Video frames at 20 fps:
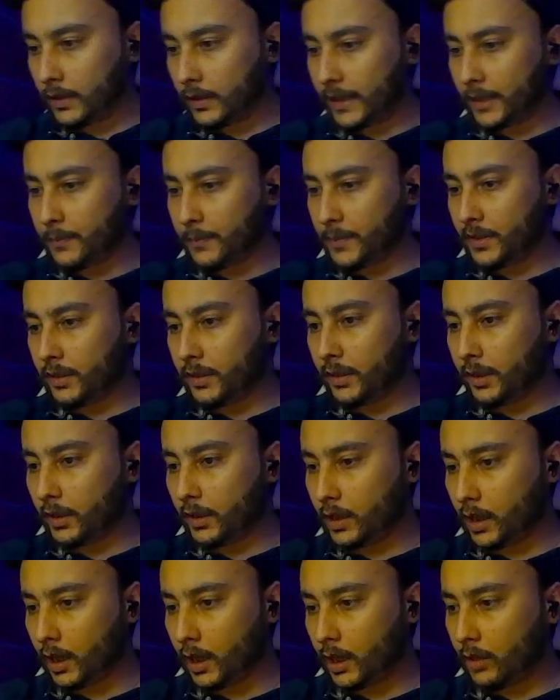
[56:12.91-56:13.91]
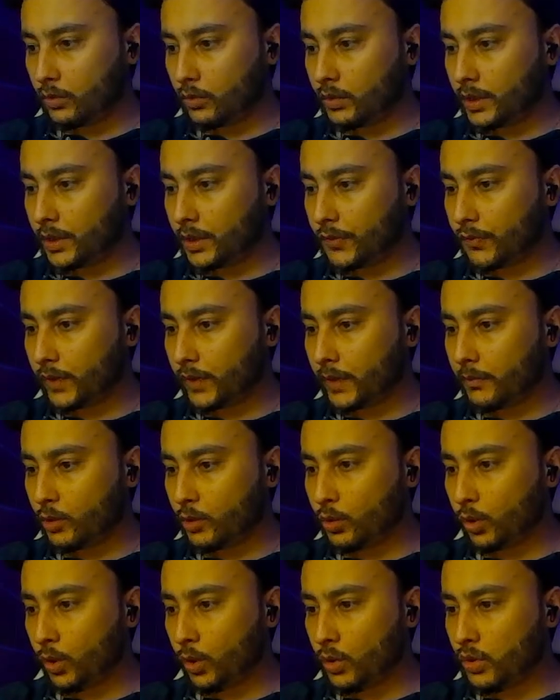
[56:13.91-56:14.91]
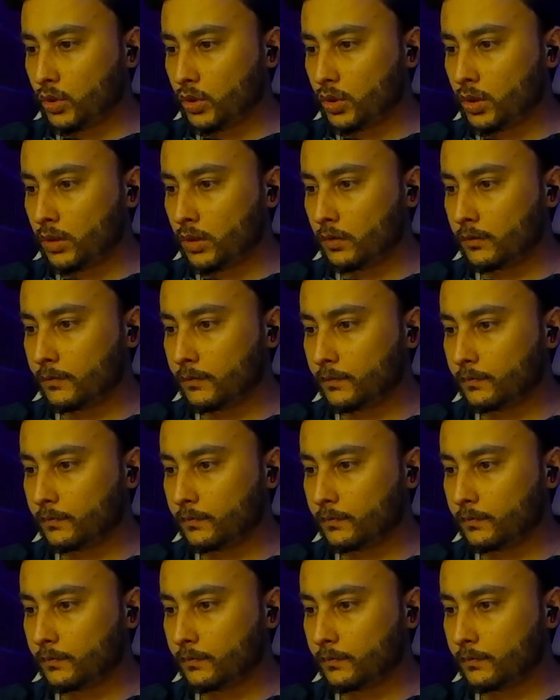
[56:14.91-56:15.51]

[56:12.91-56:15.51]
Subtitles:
let me see how this stream goes.